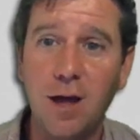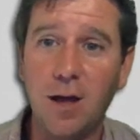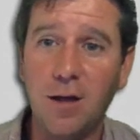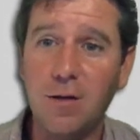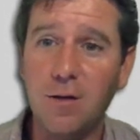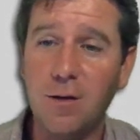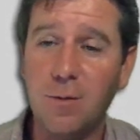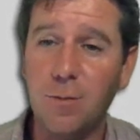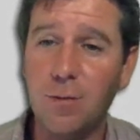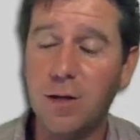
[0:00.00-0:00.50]

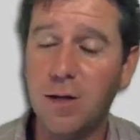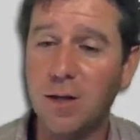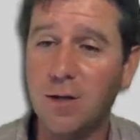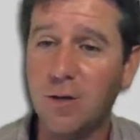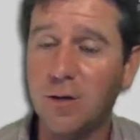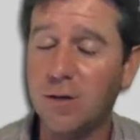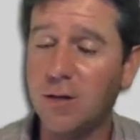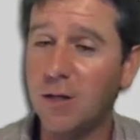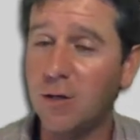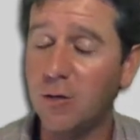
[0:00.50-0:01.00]
company
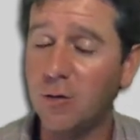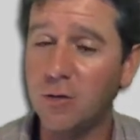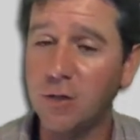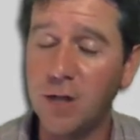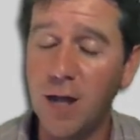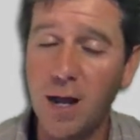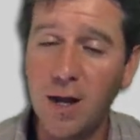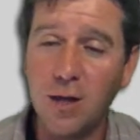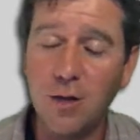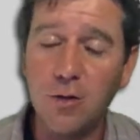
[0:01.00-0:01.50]
called Decode
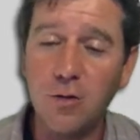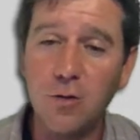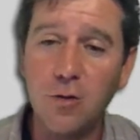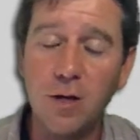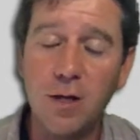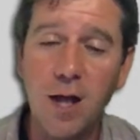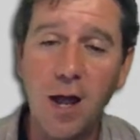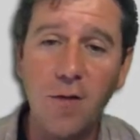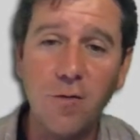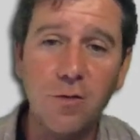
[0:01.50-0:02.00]
Genetics
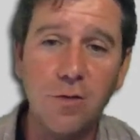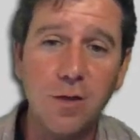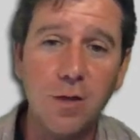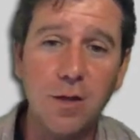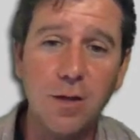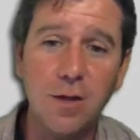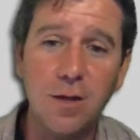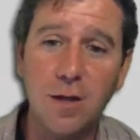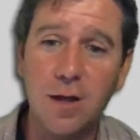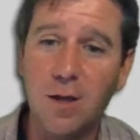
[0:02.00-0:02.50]
shortly after
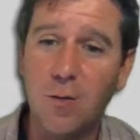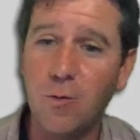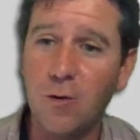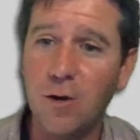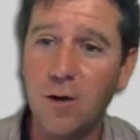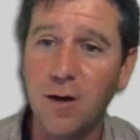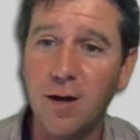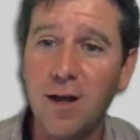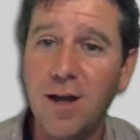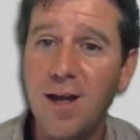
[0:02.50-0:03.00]
this. They
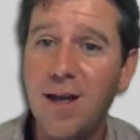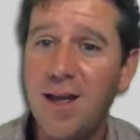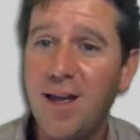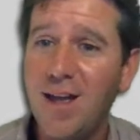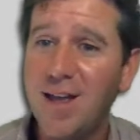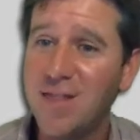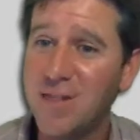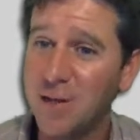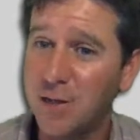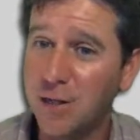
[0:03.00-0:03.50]
were
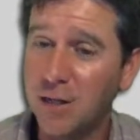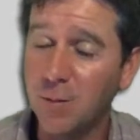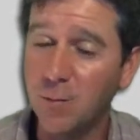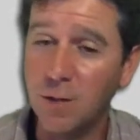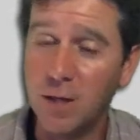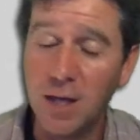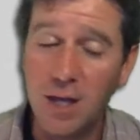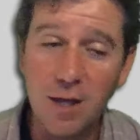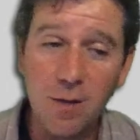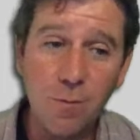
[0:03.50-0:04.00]
in the same
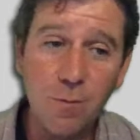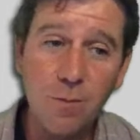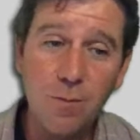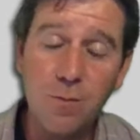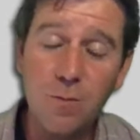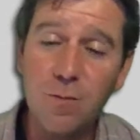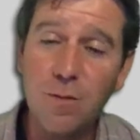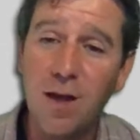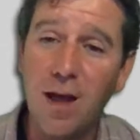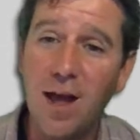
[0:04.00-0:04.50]

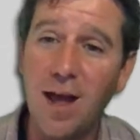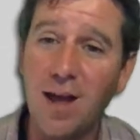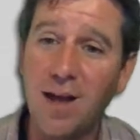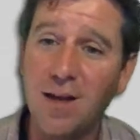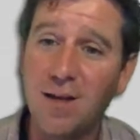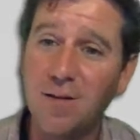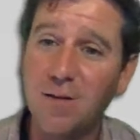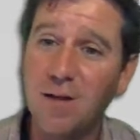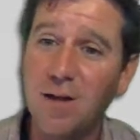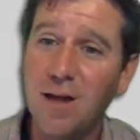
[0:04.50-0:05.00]
game,
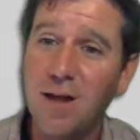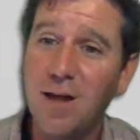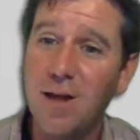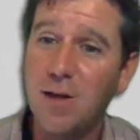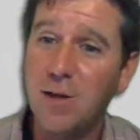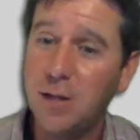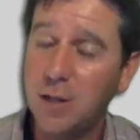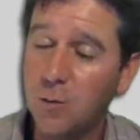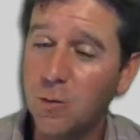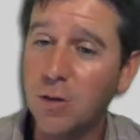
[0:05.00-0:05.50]

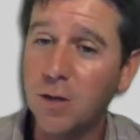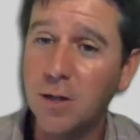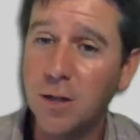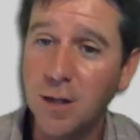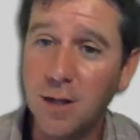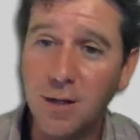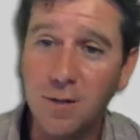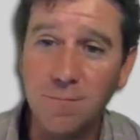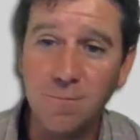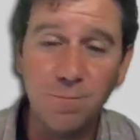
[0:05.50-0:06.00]

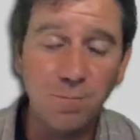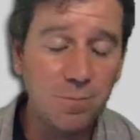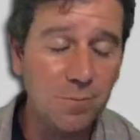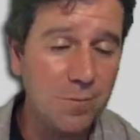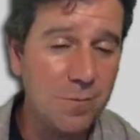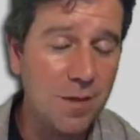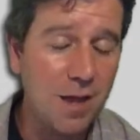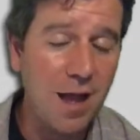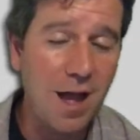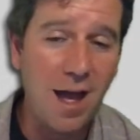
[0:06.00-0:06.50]
sequencing
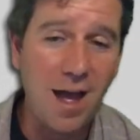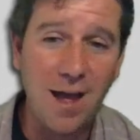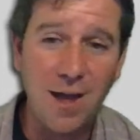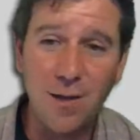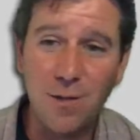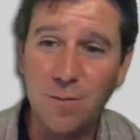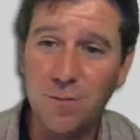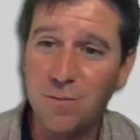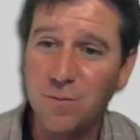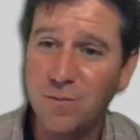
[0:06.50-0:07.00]

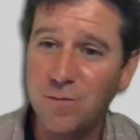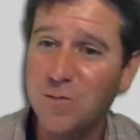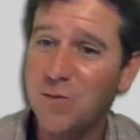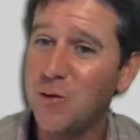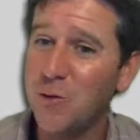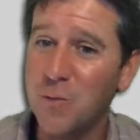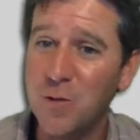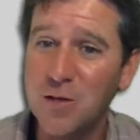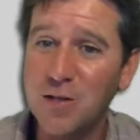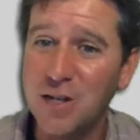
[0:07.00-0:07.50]

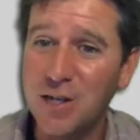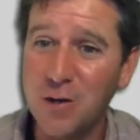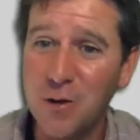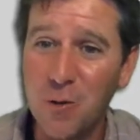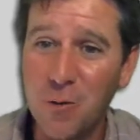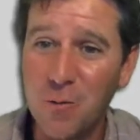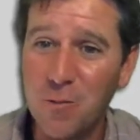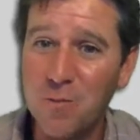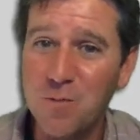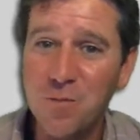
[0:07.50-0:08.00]
human
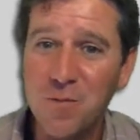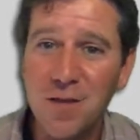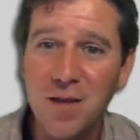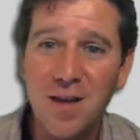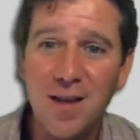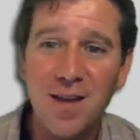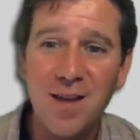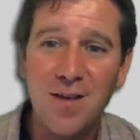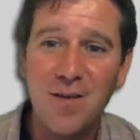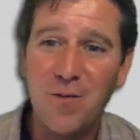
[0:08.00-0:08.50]
genome,
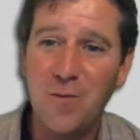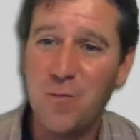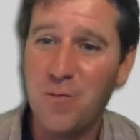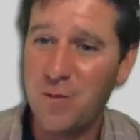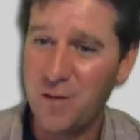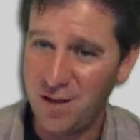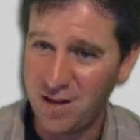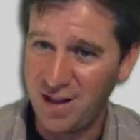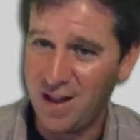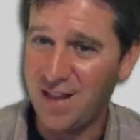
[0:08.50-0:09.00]

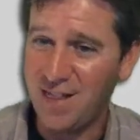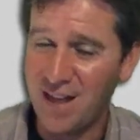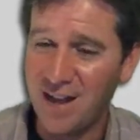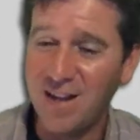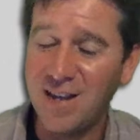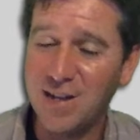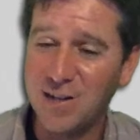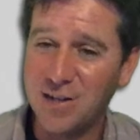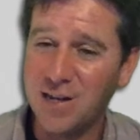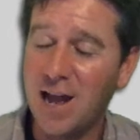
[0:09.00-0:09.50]
in that
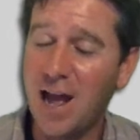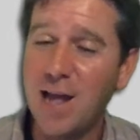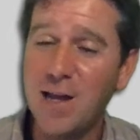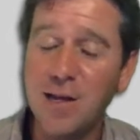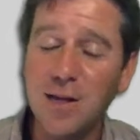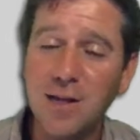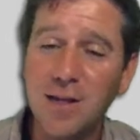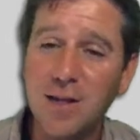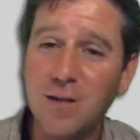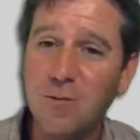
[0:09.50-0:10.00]
case in
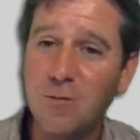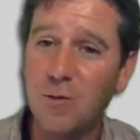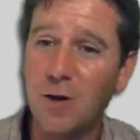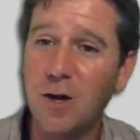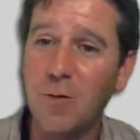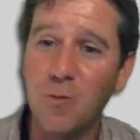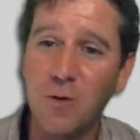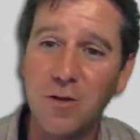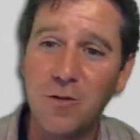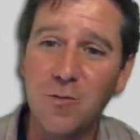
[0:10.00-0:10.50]
Iceland,
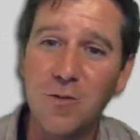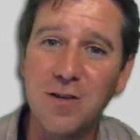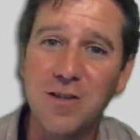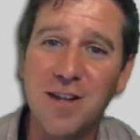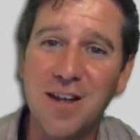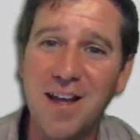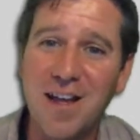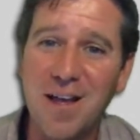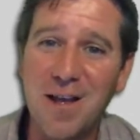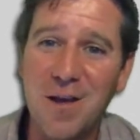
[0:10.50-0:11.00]
right, where there was
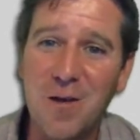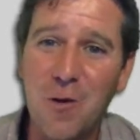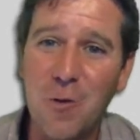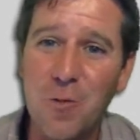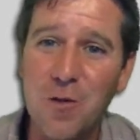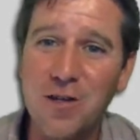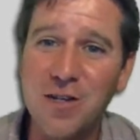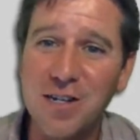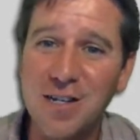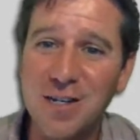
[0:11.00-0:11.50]
a
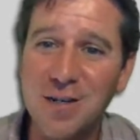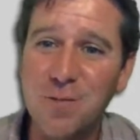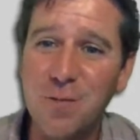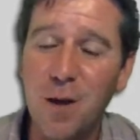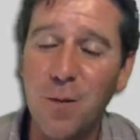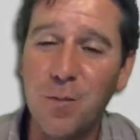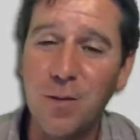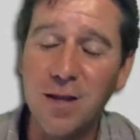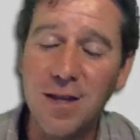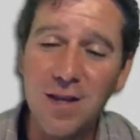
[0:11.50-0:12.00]
homogeneous
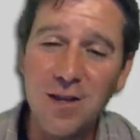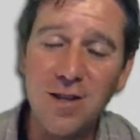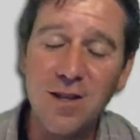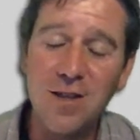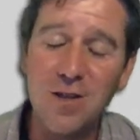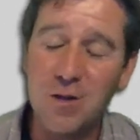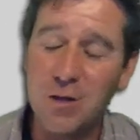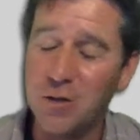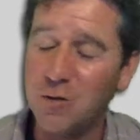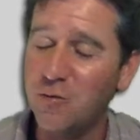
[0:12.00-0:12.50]
population.
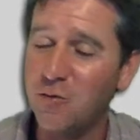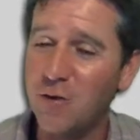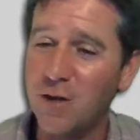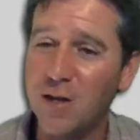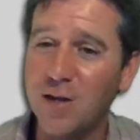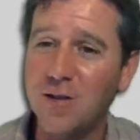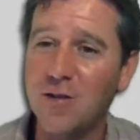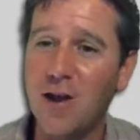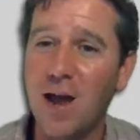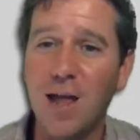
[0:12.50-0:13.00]
They could
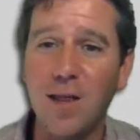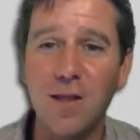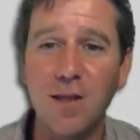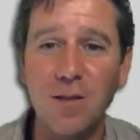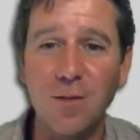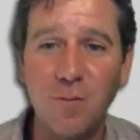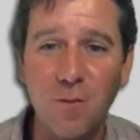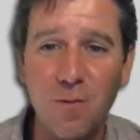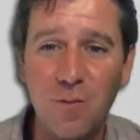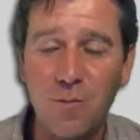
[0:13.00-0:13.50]
trace their
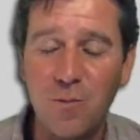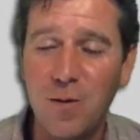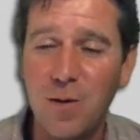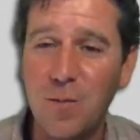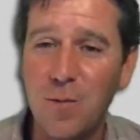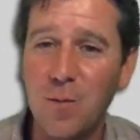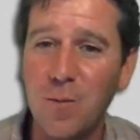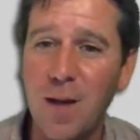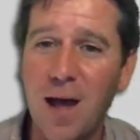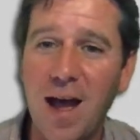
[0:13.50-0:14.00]

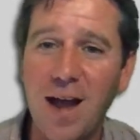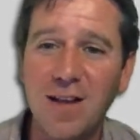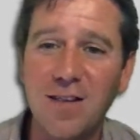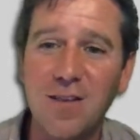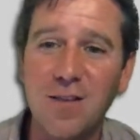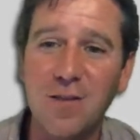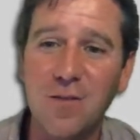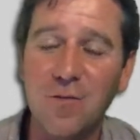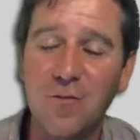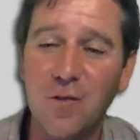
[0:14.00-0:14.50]
people back
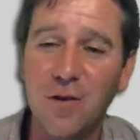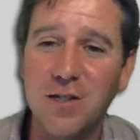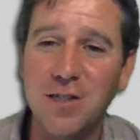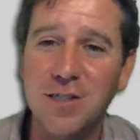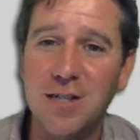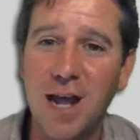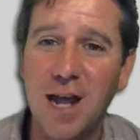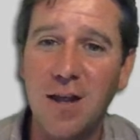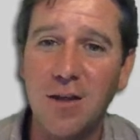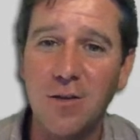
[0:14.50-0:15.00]
to the first
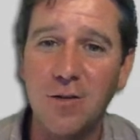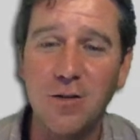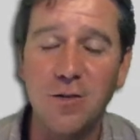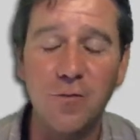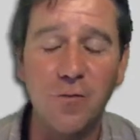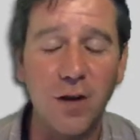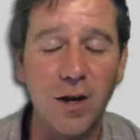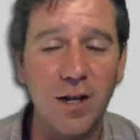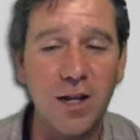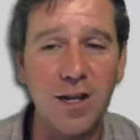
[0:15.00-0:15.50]
settlers,
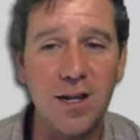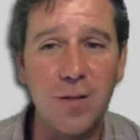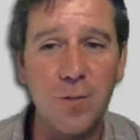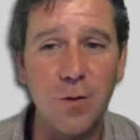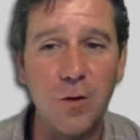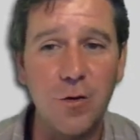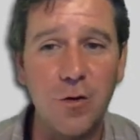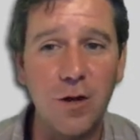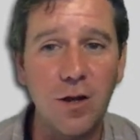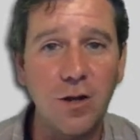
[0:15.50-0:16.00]
very little
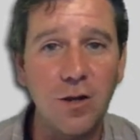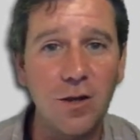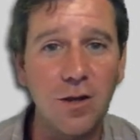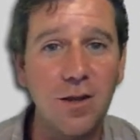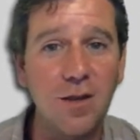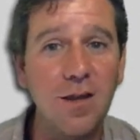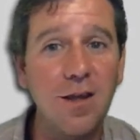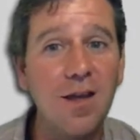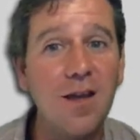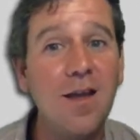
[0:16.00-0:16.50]

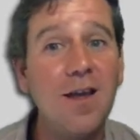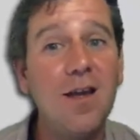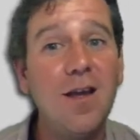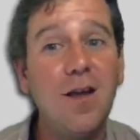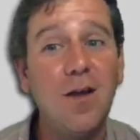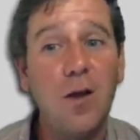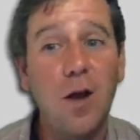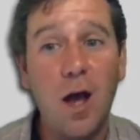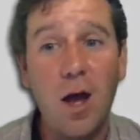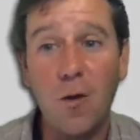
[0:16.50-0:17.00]
immigration,
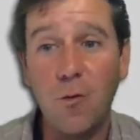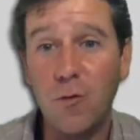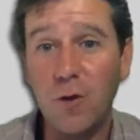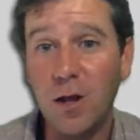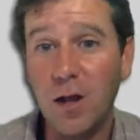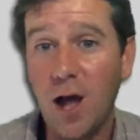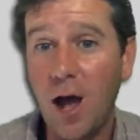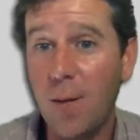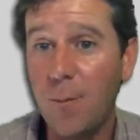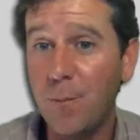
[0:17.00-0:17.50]
a
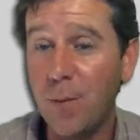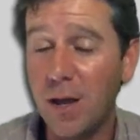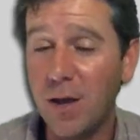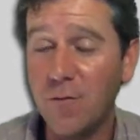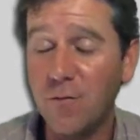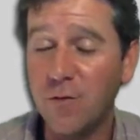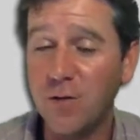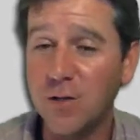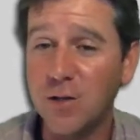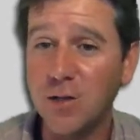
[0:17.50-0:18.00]
real hotbed
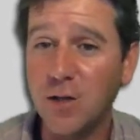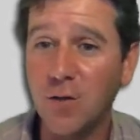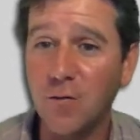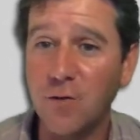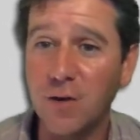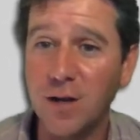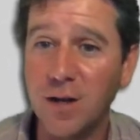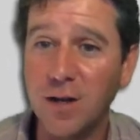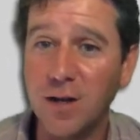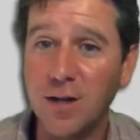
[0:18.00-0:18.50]
for
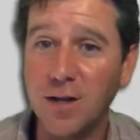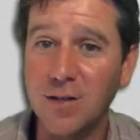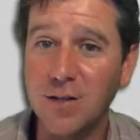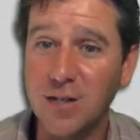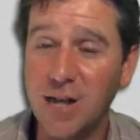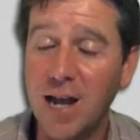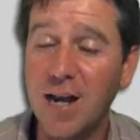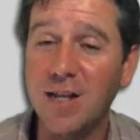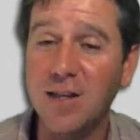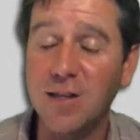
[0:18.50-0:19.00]
discovering
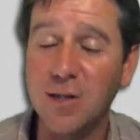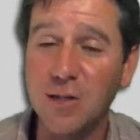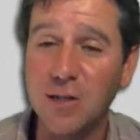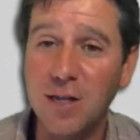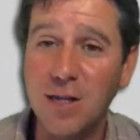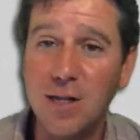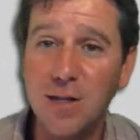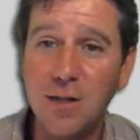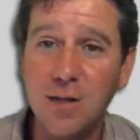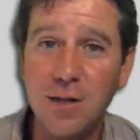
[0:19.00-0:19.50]
genetic
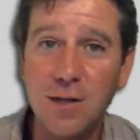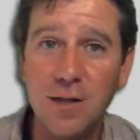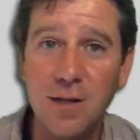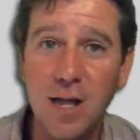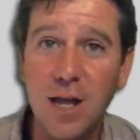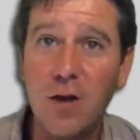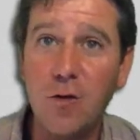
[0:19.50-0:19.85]
diseases. And they had